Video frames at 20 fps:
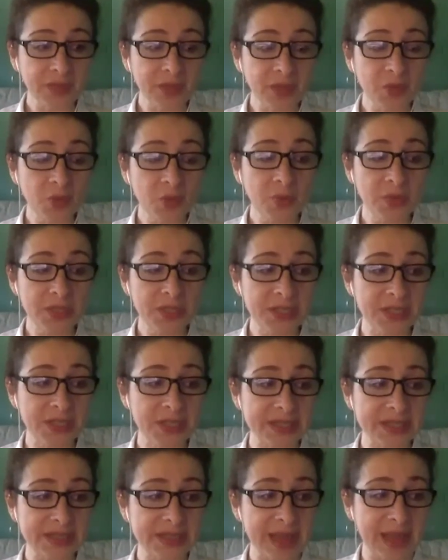which
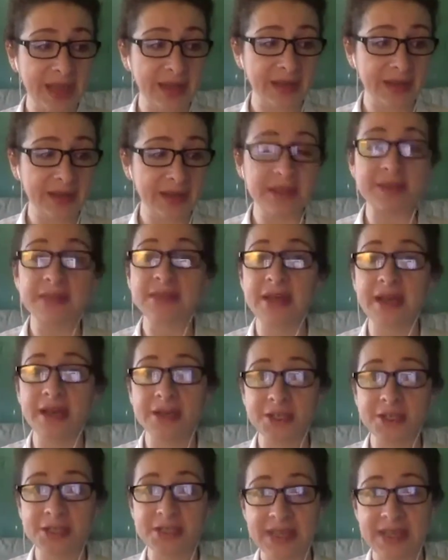is that the
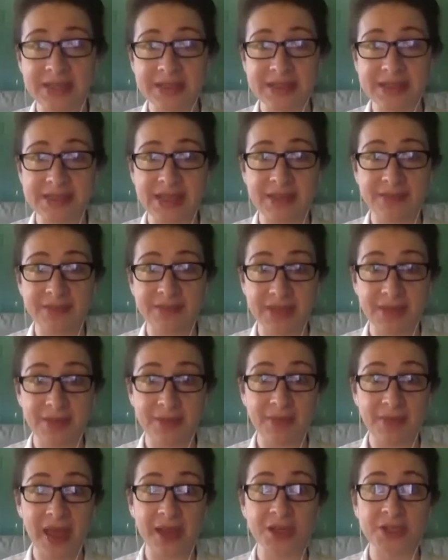doctors that saved
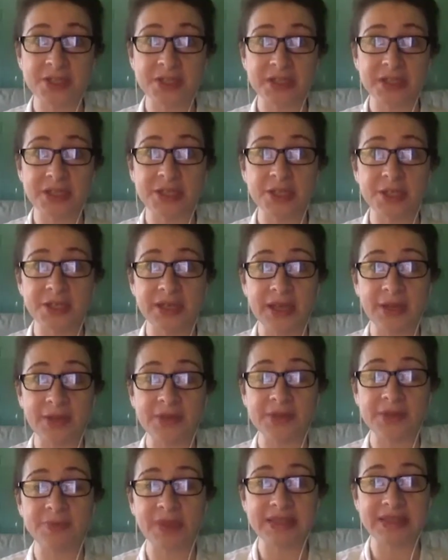him actually turned
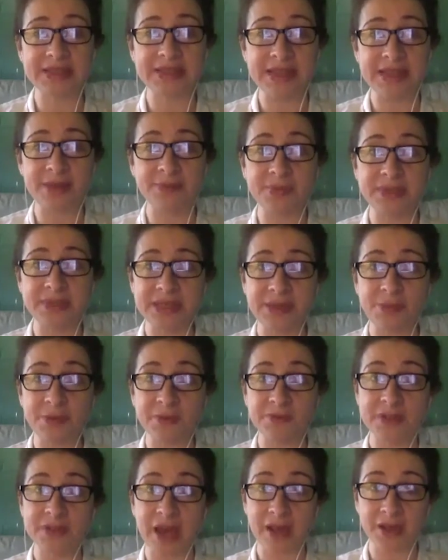out to be the same team
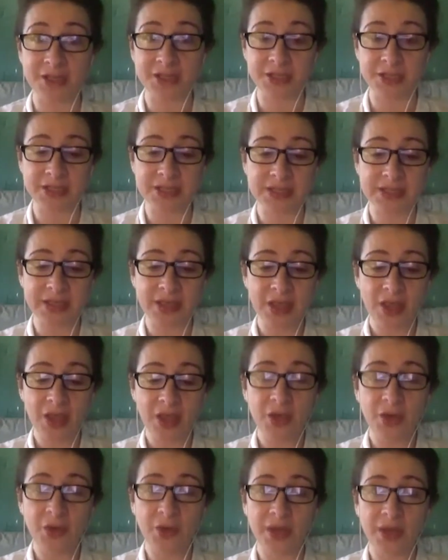of doctors
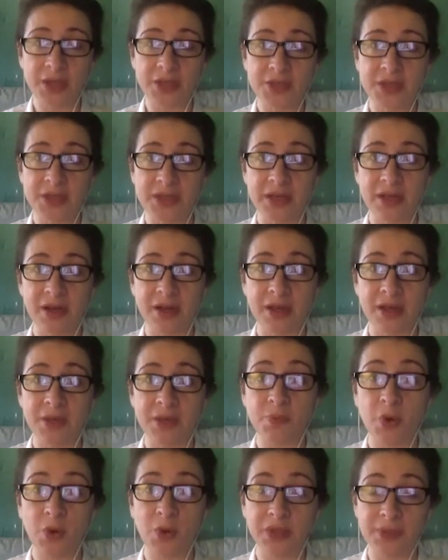who had treated our
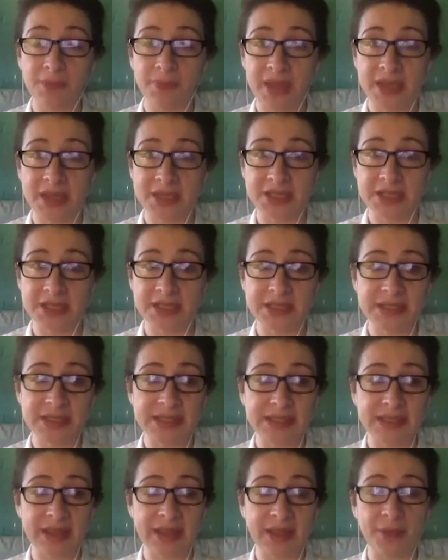Ebola
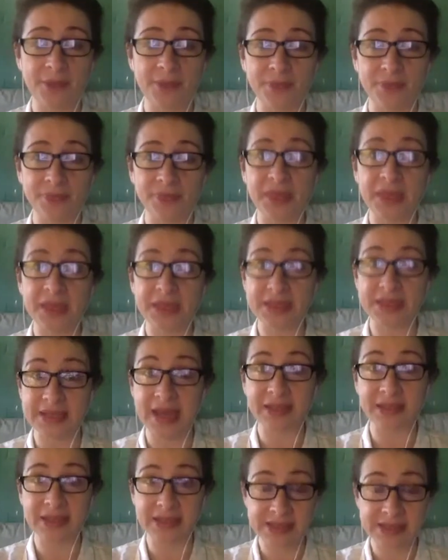patients in
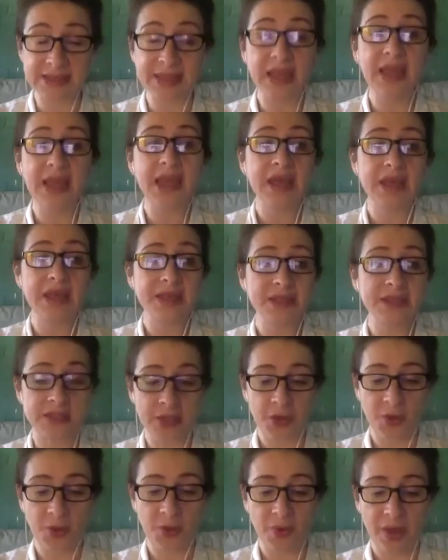Dallas.
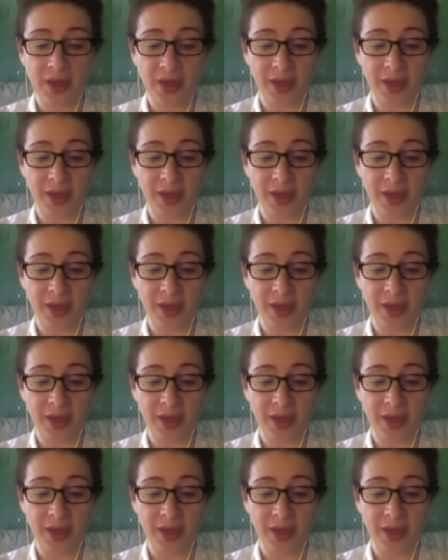So